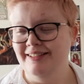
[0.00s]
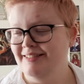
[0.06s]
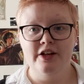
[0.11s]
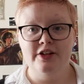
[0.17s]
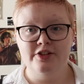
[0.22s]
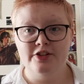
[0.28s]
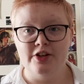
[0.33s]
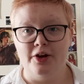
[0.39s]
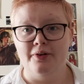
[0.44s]

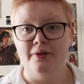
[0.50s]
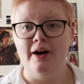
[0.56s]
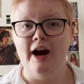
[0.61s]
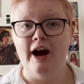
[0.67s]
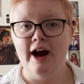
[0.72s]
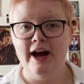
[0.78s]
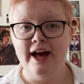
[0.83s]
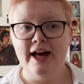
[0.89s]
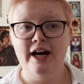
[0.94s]
So
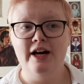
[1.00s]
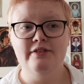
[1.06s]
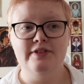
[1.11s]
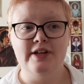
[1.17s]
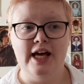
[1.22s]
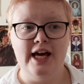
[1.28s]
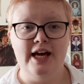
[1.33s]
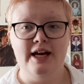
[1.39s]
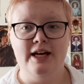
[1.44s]
I have
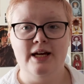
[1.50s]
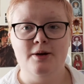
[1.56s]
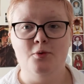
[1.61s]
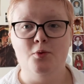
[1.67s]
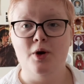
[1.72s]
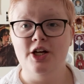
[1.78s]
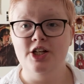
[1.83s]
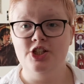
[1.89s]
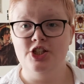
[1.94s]
a
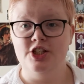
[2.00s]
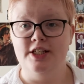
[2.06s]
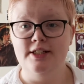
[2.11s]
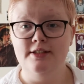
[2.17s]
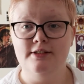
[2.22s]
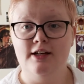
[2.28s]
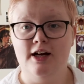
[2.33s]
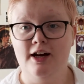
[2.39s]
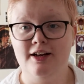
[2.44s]
white
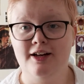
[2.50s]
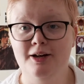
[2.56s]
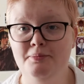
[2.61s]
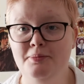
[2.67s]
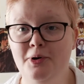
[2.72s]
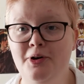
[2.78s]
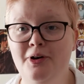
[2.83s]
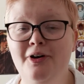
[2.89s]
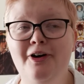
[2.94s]
sheet hung up
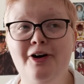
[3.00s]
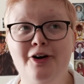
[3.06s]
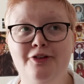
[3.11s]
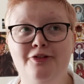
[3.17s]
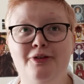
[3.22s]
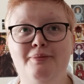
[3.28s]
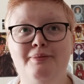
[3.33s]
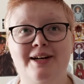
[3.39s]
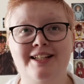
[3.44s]

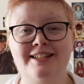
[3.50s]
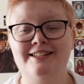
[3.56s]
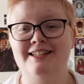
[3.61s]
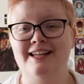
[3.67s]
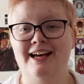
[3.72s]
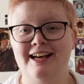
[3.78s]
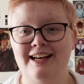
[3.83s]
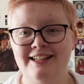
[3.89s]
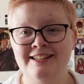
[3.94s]
over my
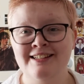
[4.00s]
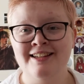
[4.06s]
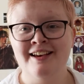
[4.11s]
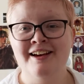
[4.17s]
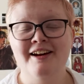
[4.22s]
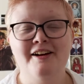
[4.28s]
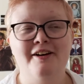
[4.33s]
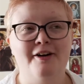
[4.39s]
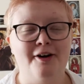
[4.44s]
stairs
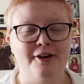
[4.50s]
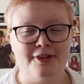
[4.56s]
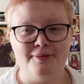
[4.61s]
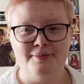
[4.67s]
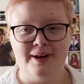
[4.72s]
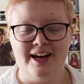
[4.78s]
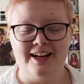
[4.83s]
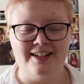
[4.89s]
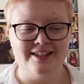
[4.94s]
on the
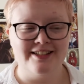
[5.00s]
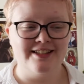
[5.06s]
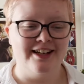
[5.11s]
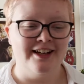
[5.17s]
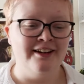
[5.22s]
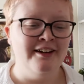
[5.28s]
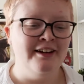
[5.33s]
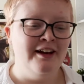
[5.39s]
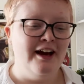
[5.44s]
banister,